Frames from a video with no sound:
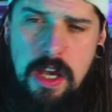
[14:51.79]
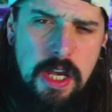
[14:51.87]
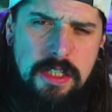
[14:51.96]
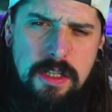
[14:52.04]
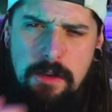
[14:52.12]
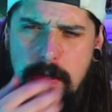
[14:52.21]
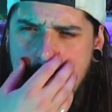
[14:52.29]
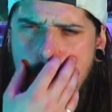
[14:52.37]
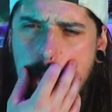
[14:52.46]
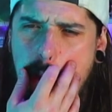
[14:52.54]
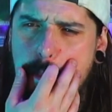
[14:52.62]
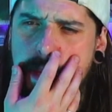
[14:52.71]
So I think that
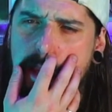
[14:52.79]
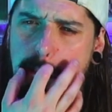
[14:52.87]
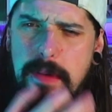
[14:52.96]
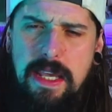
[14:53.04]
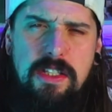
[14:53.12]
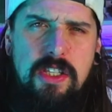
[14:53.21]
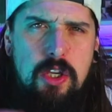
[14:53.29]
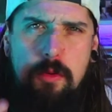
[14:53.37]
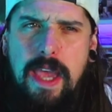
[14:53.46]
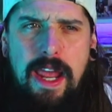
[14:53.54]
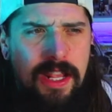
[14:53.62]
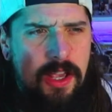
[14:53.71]
maybe means that you'll
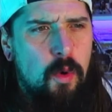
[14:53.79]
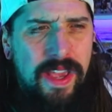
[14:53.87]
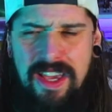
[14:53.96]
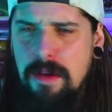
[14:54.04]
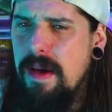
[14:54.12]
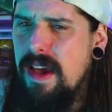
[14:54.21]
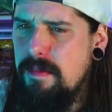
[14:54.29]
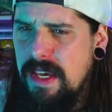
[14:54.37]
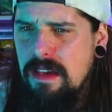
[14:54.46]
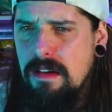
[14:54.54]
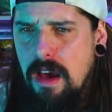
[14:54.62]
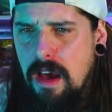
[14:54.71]
get it quicker, maybe.